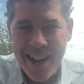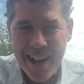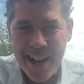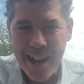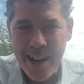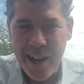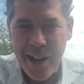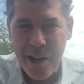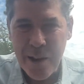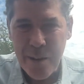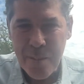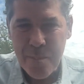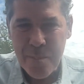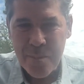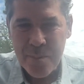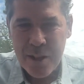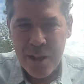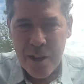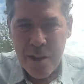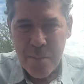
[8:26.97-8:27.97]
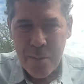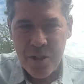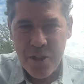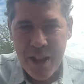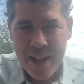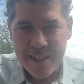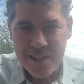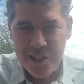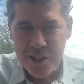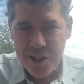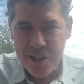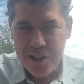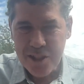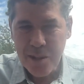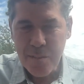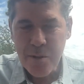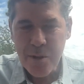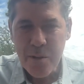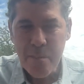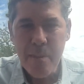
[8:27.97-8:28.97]
But that's just
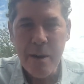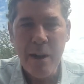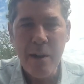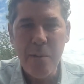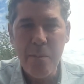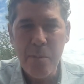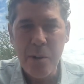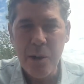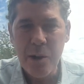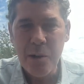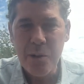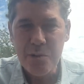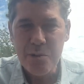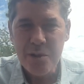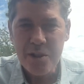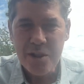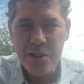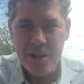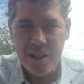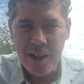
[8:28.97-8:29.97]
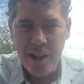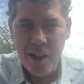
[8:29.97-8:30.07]
some of the bare bones.